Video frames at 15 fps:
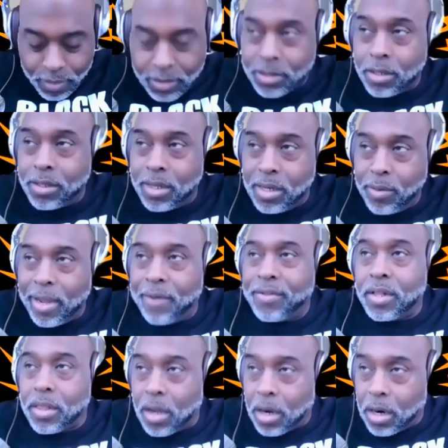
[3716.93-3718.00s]
And so then you
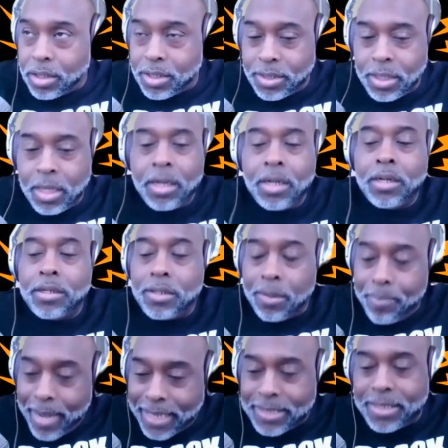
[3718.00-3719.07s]
have the largest
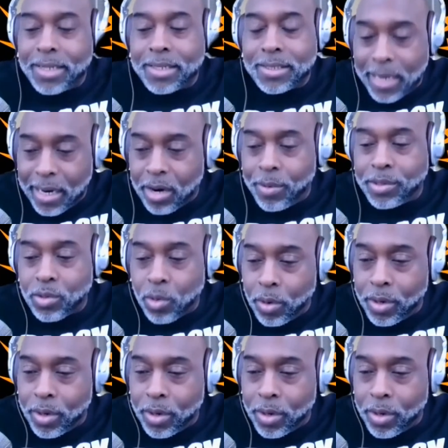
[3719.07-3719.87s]
domestic terrorist